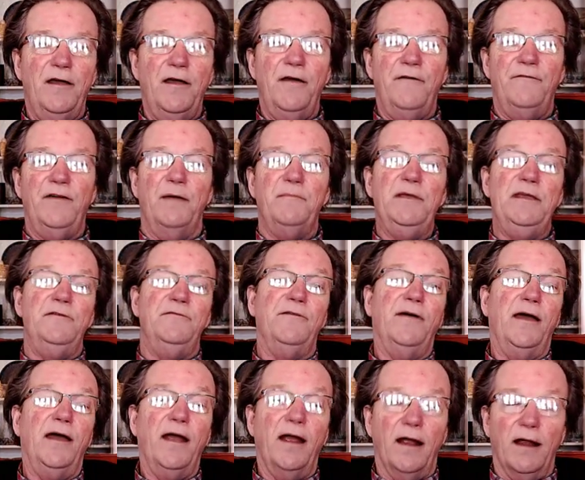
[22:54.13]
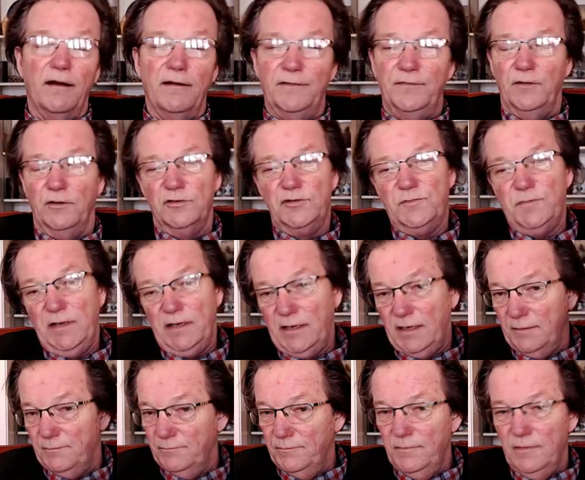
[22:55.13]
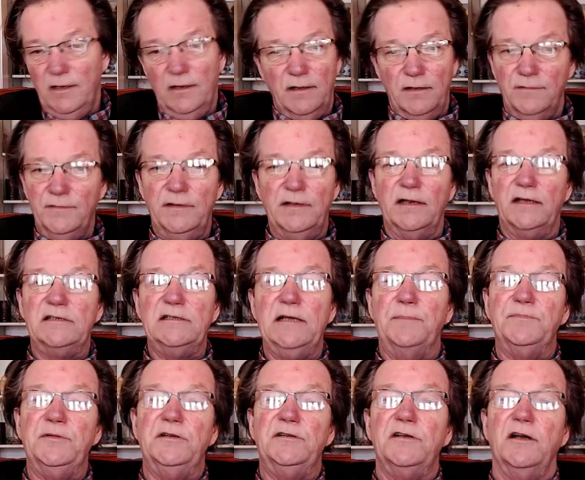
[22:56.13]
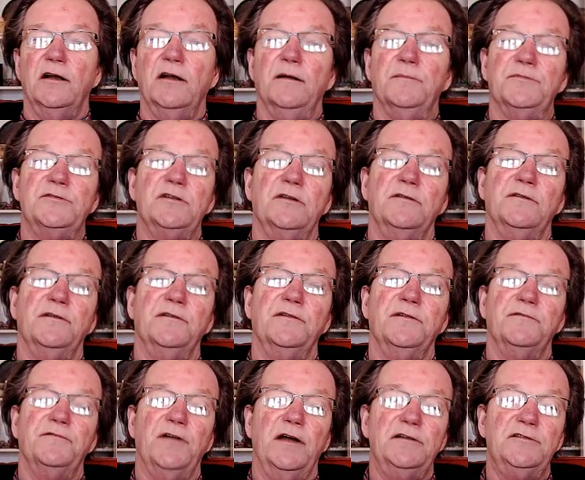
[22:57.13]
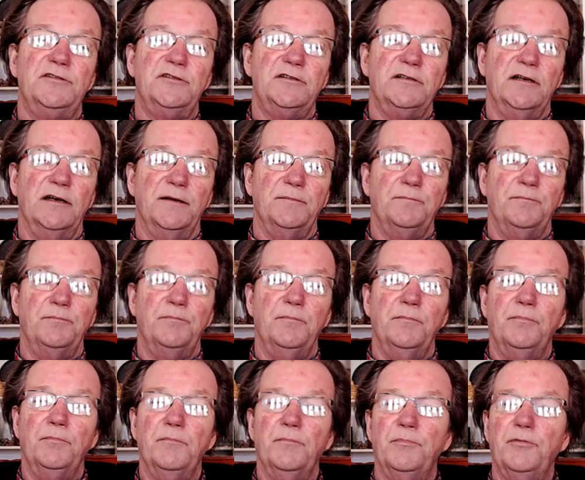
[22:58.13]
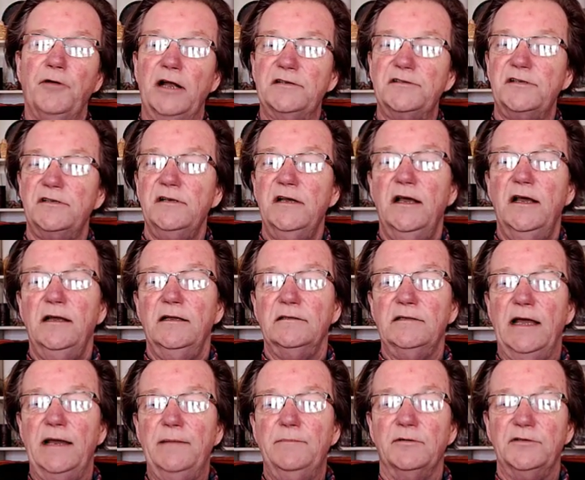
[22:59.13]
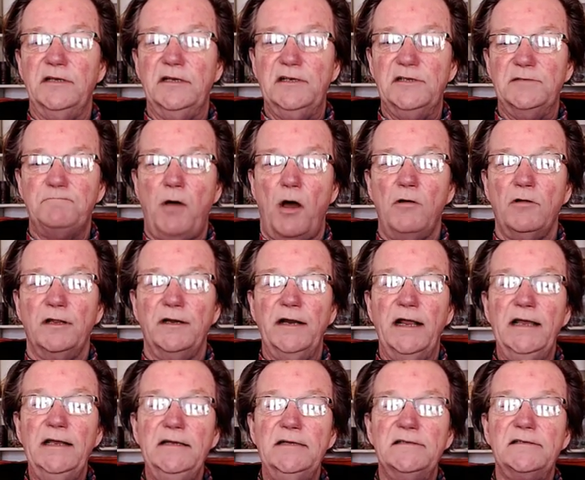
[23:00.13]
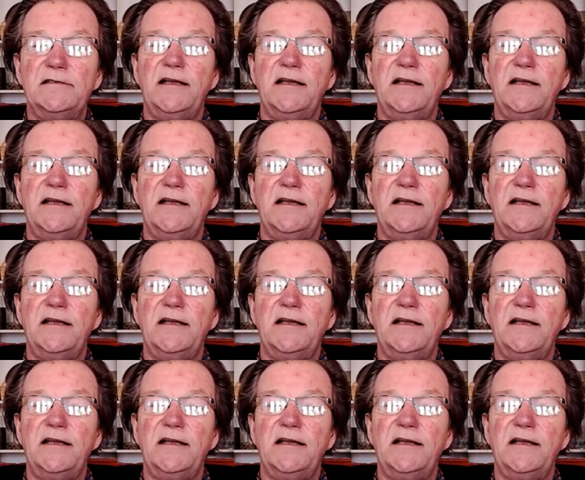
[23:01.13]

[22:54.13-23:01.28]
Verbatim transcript: Famille Vert, and those become the accepted terms. So the French press labeled these Polonaise